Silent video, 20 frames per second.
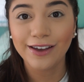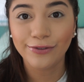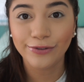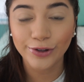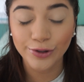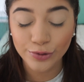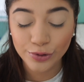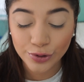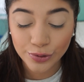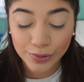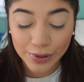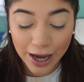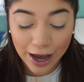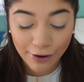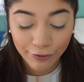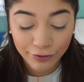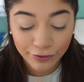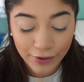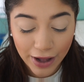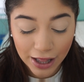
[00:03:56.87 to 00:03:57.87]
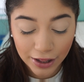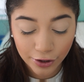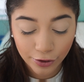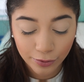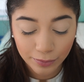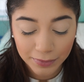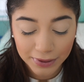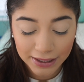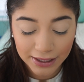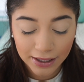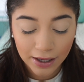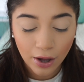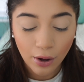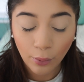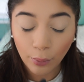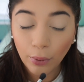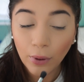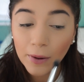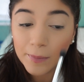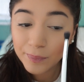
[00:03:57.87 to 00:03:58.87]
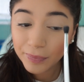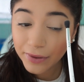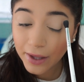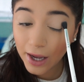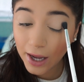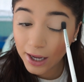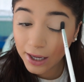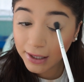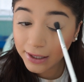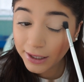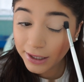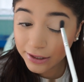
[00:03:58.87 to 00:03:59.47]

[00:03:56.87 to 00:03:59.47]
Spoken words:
If you do not follow me on